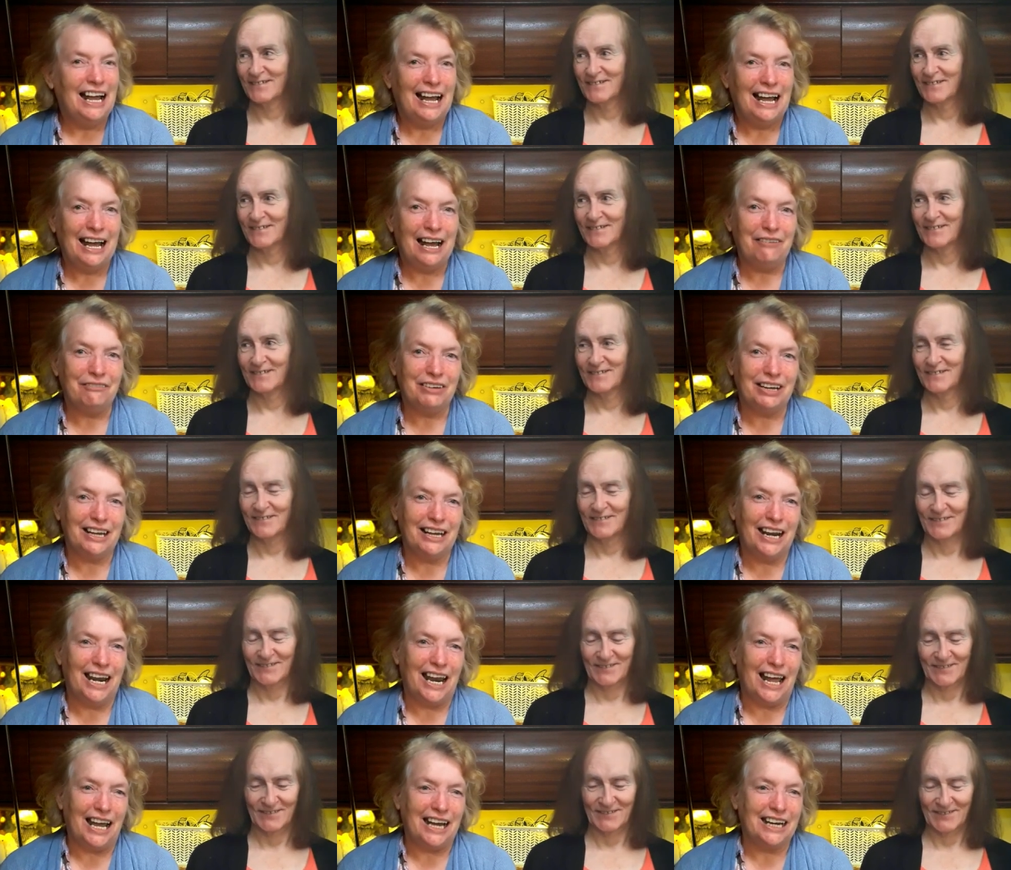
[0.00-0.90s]
Speaker 1: having a
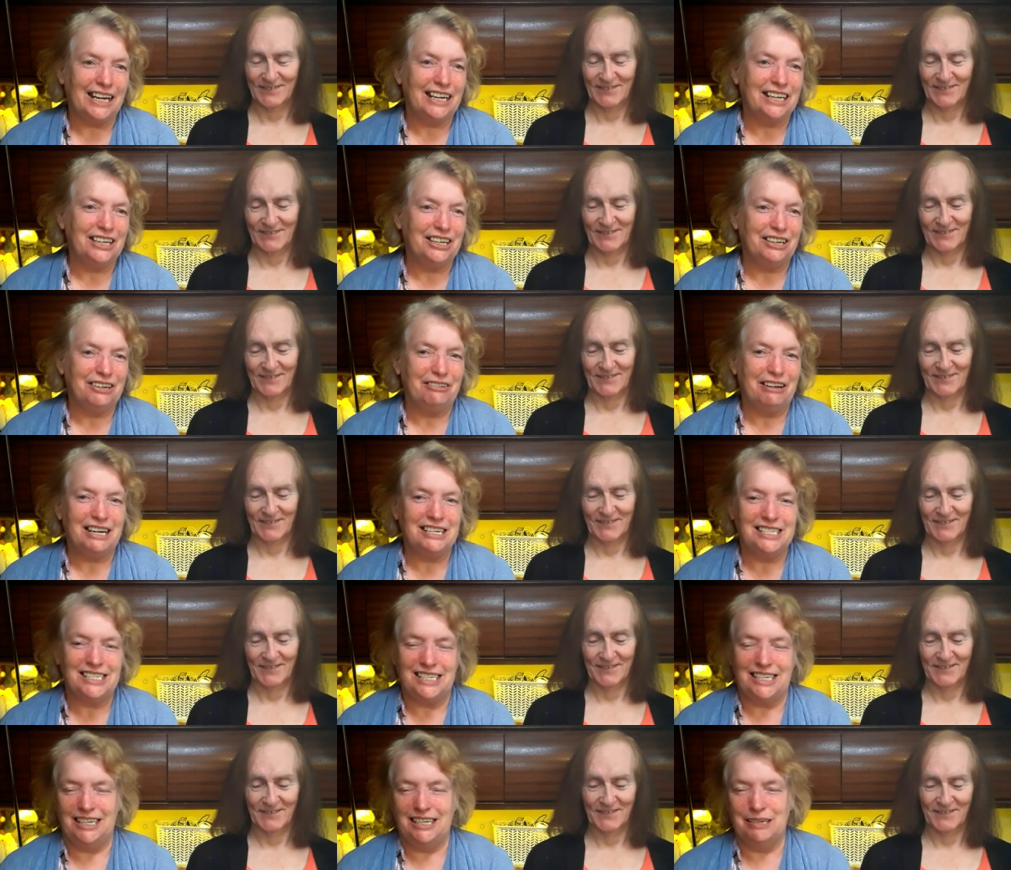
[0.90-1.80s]
light in your
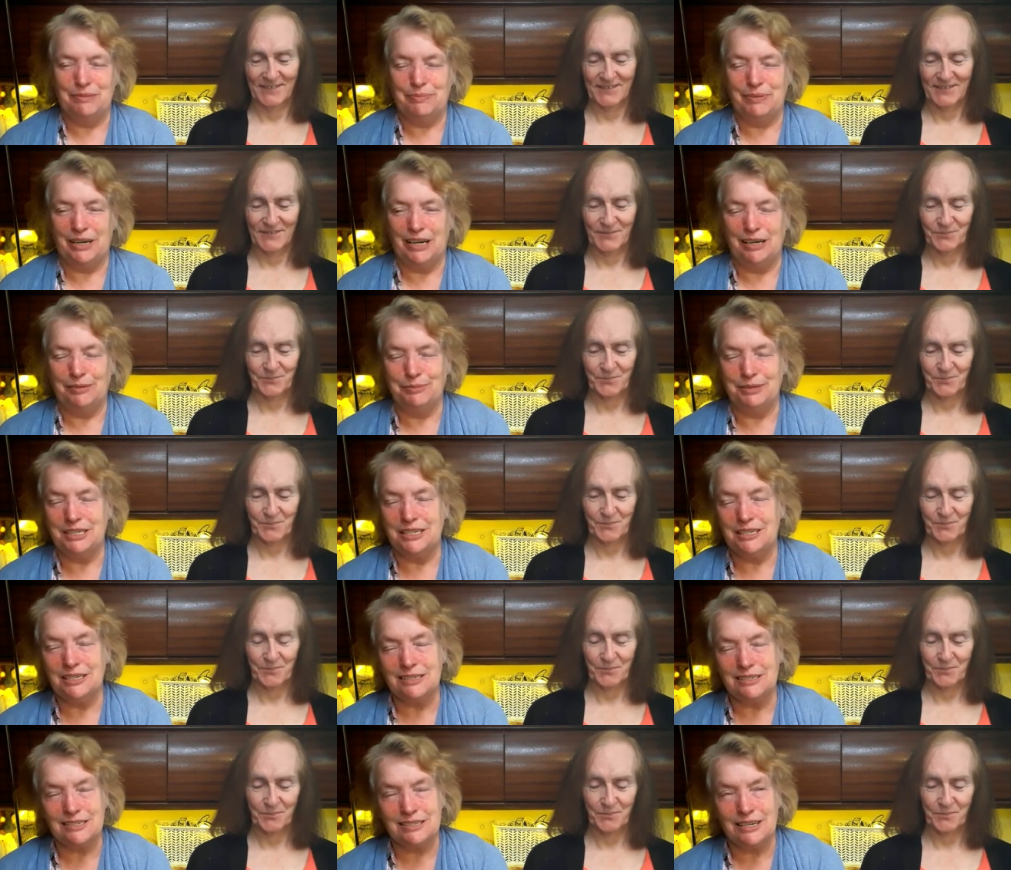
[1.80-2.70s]
engine compartment
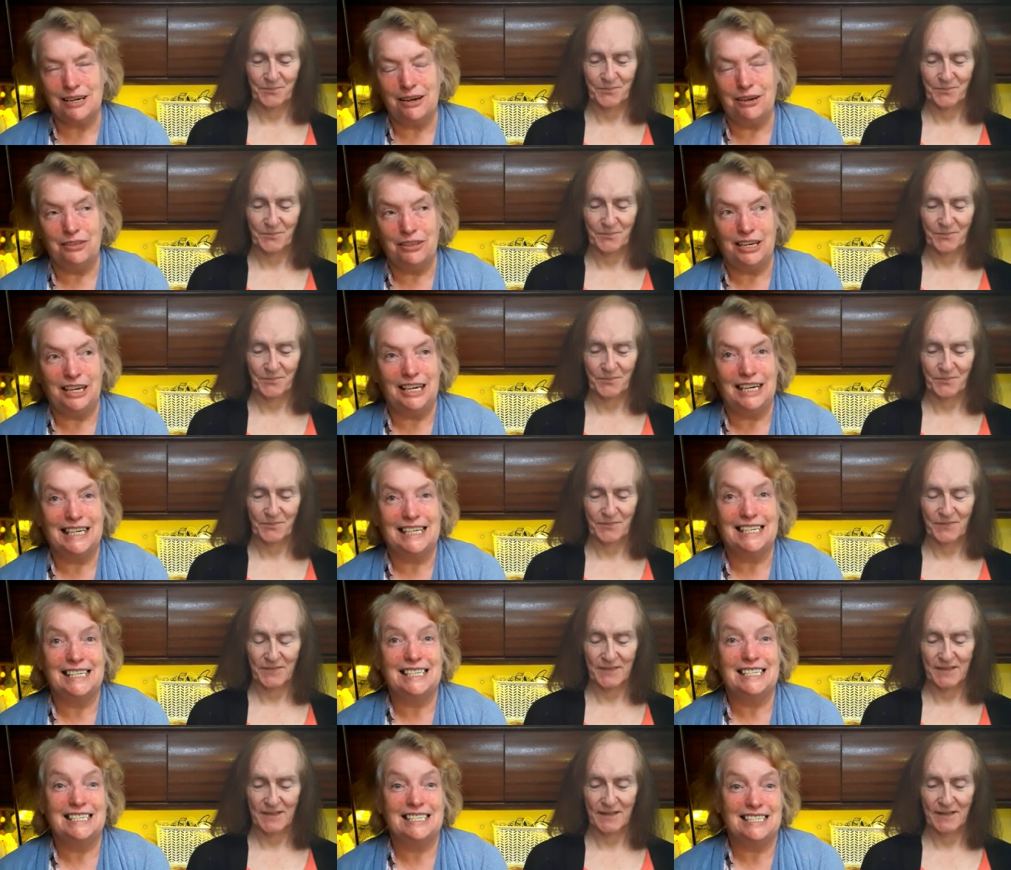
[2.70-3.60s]
just so that you
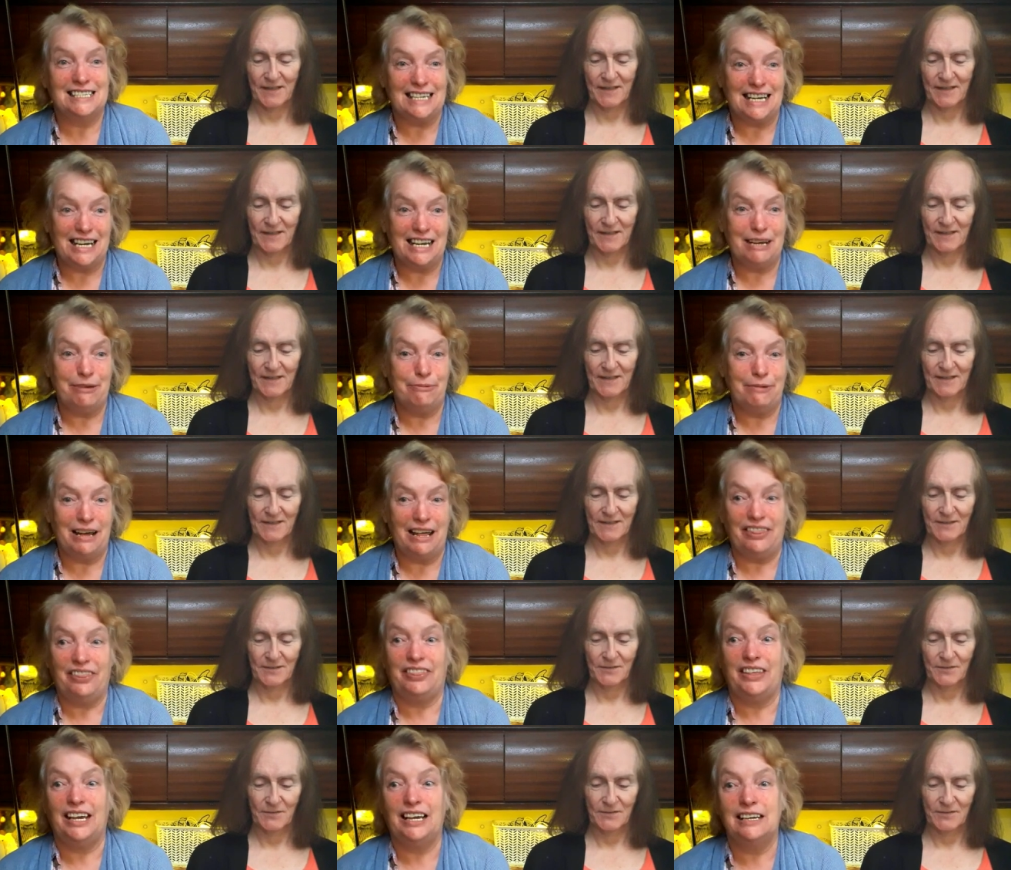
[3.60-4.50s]
can see where
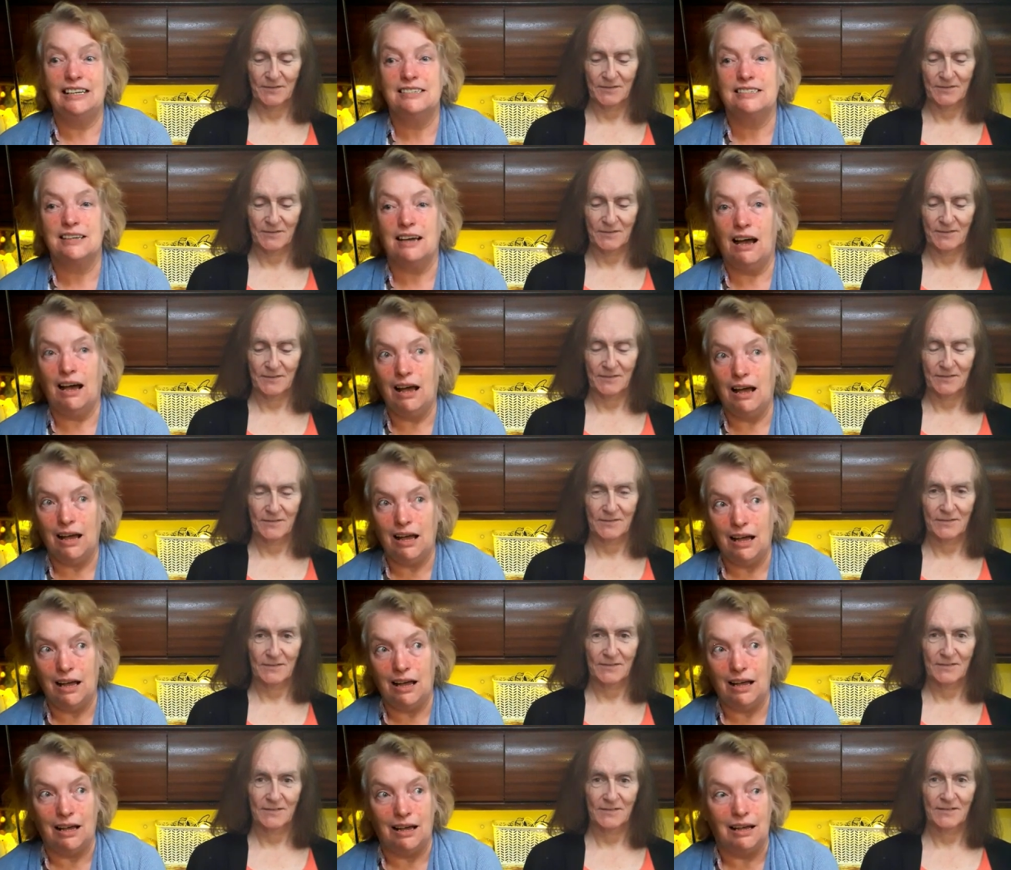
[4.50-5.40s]
things
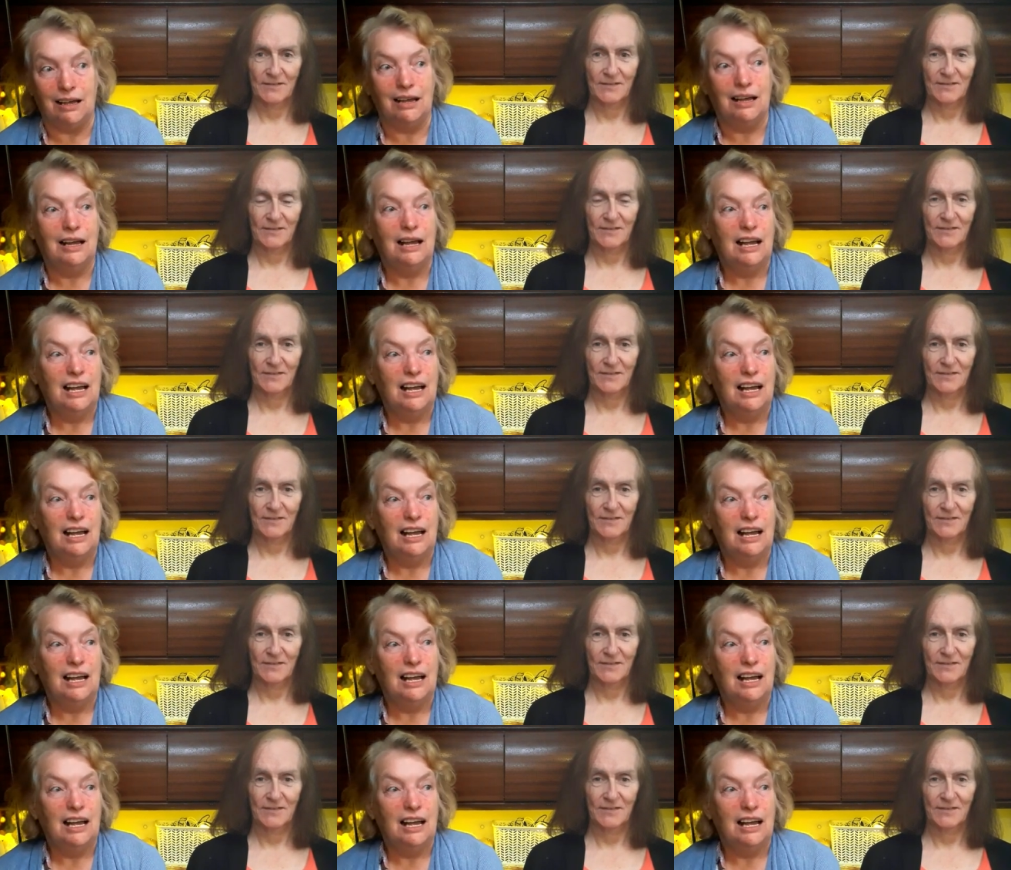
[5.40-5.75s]
are